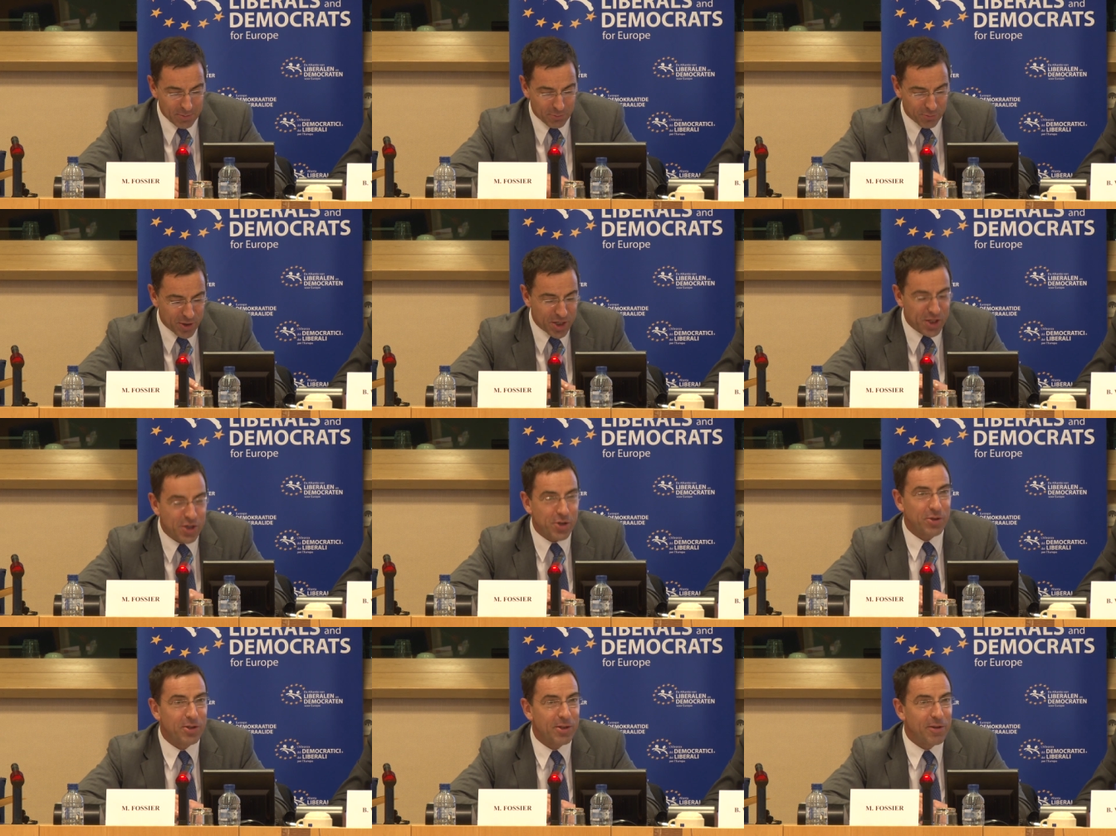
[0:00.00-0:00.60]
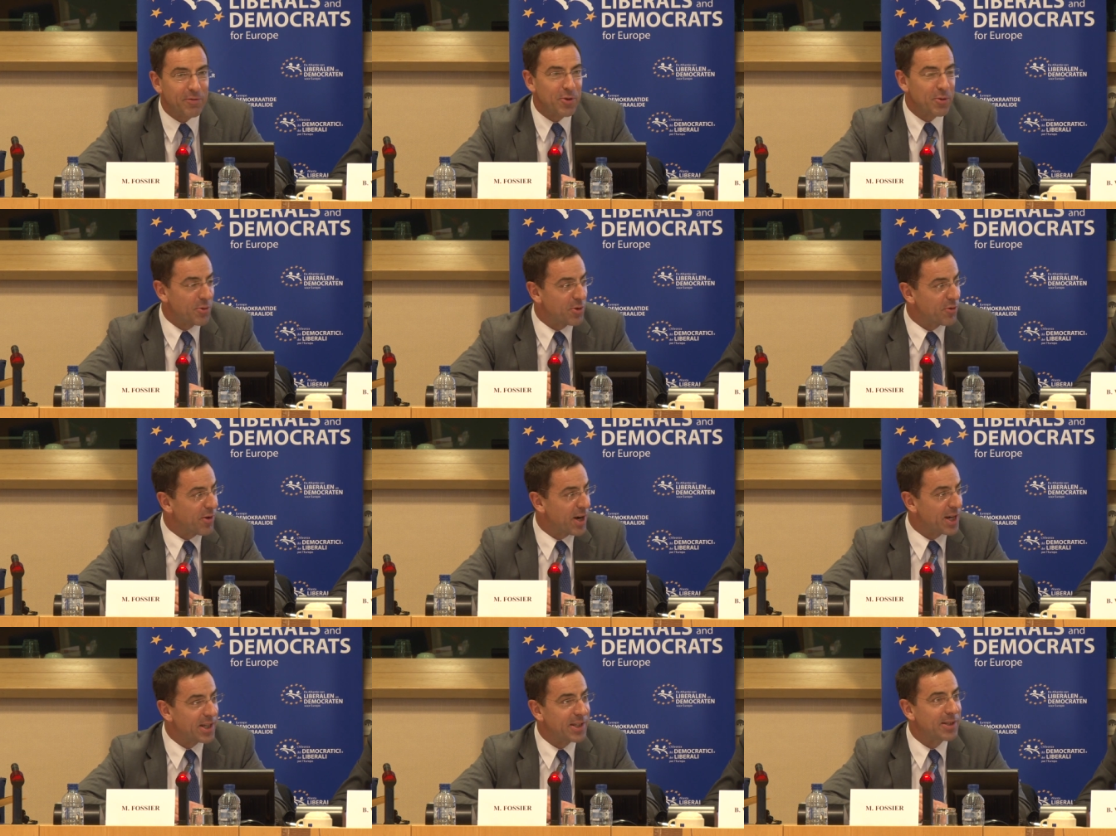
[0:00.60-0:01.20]
breaches of
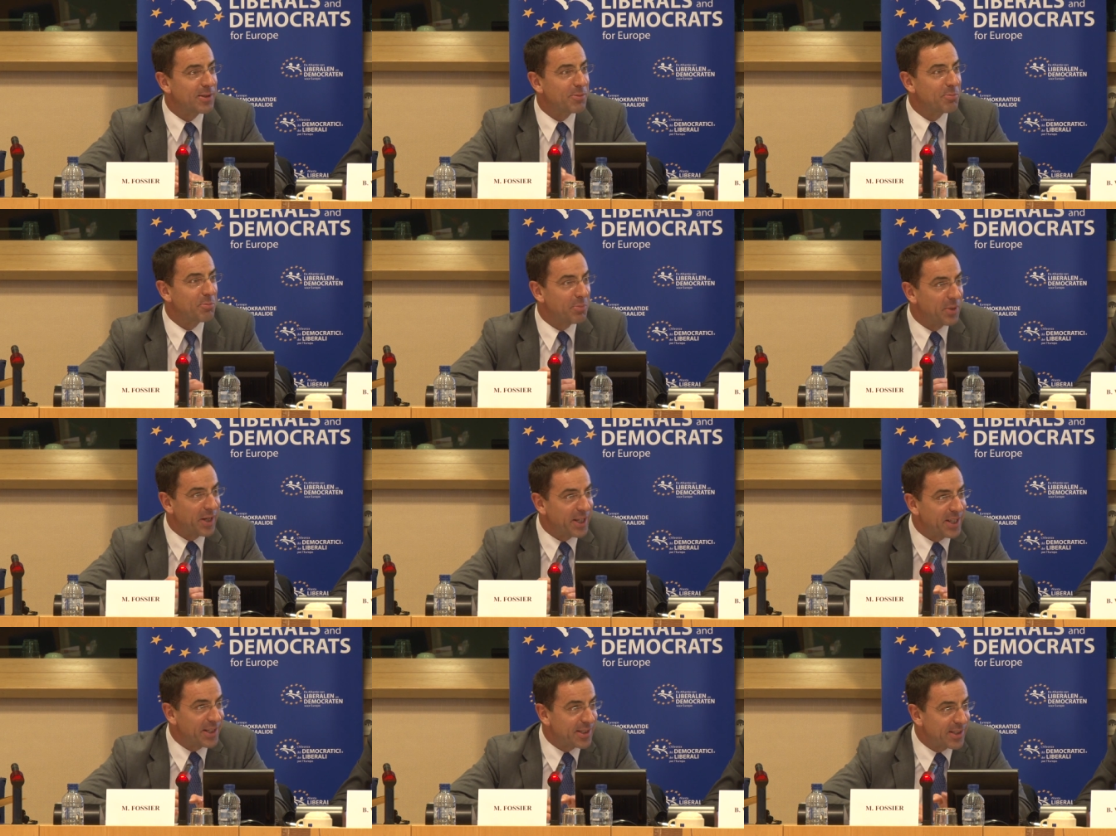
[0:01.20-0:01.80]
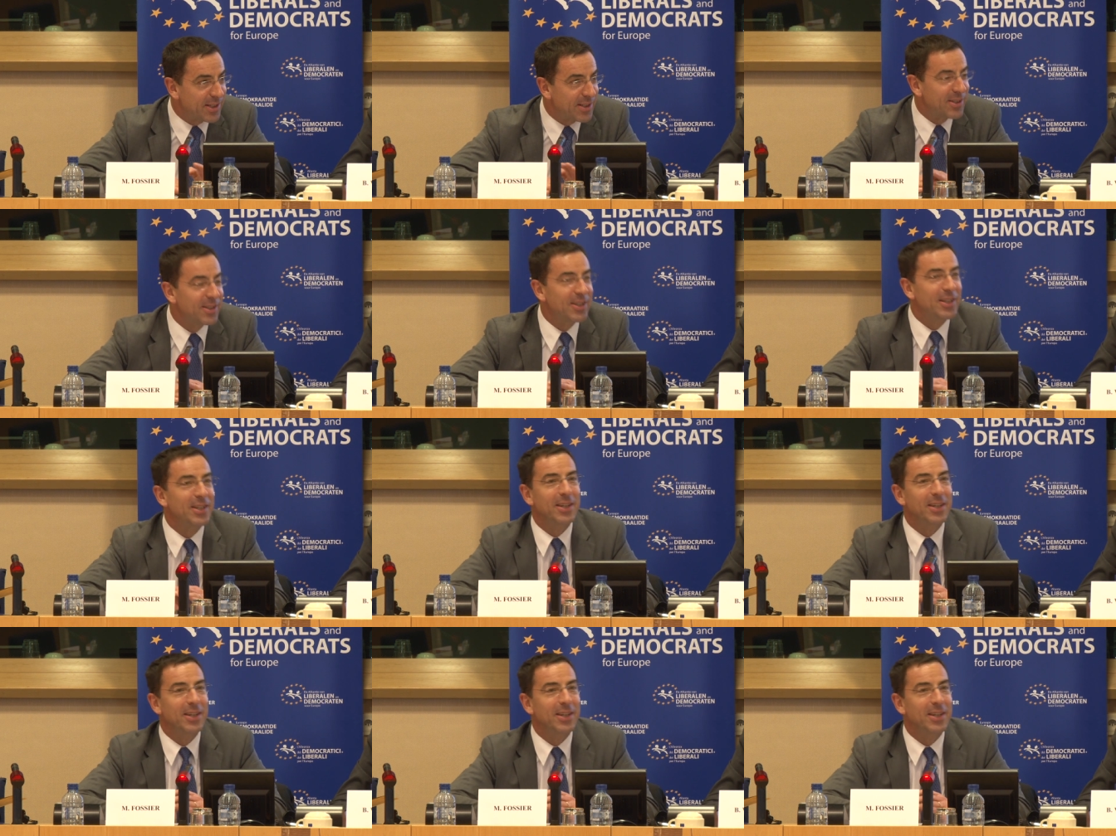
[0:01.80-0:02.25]
human rights, please